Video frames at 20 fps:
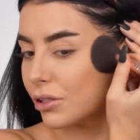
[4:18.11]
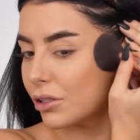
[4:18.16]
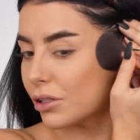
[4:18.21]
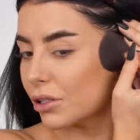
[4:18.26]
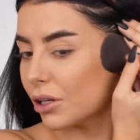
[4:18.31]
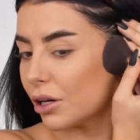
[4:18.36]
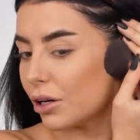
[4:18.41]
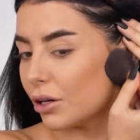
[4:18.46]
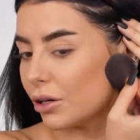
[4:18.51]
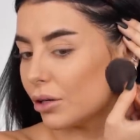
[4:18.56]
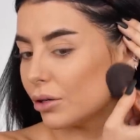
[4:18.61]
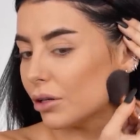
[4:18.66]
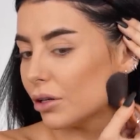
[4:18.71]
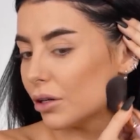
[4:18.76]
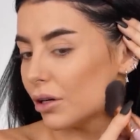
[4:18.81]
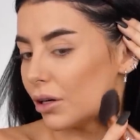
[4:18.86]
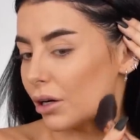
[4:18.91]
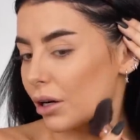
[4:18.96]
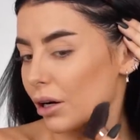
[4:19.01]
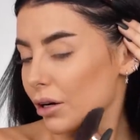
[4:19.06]
So
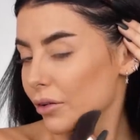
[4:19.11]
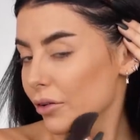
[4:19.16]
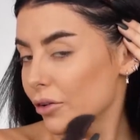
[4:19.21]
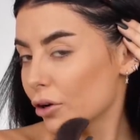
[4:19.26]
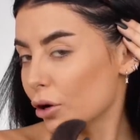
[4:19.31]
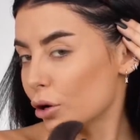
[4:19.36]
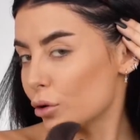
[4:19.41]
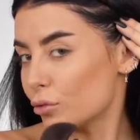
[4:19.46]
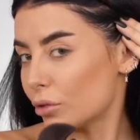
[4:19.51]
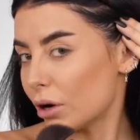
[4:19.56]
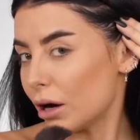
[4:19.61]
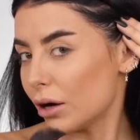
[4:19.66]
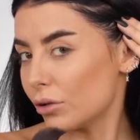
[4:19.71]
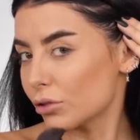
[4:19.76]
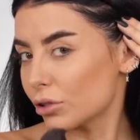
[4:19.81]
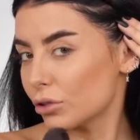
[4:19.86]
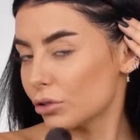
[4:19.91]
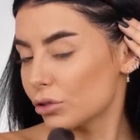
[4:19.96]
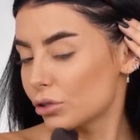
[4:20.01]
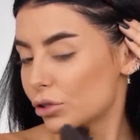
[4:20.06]
kind of go
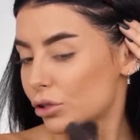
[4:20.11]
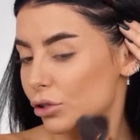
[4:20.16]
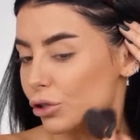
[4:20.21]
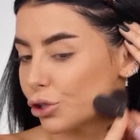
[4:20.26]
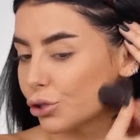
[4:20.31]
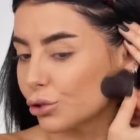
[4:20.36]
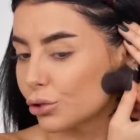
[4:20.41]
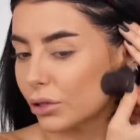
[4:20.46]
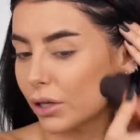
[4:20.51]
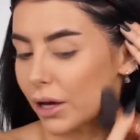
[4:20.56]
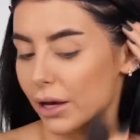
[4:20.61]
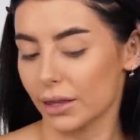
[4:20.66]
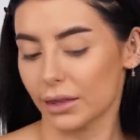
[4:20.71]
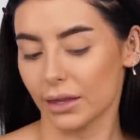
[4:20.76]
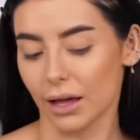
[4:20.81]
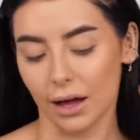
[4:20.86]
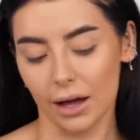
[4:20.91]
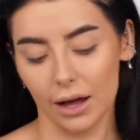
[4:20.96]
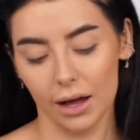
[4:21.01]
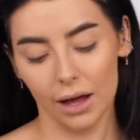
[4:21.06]
around and onto the jaw like
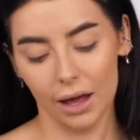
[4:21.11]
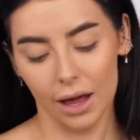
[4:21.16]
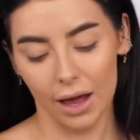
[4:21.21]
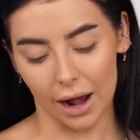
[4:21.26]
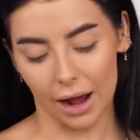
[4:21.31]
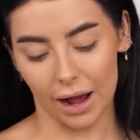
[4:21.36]
that.